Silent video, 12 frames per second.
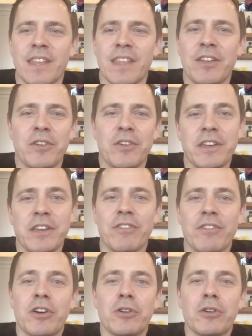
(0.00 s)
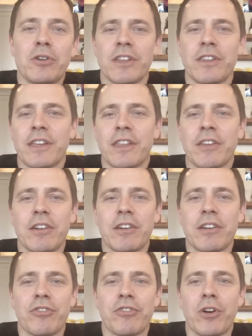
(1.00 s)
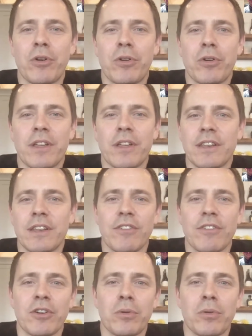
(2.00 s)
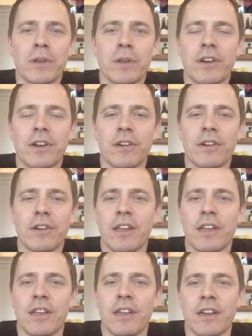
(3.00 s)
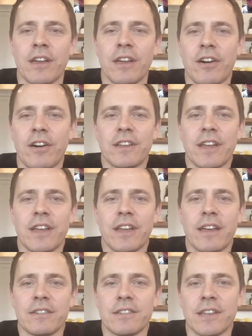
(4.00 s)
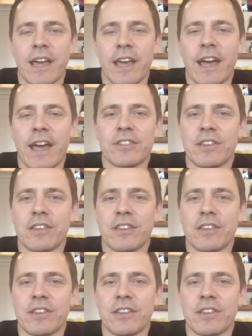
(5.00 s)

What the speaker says: you never know who's on the other end of the phone, and you never know what they're calling to ask.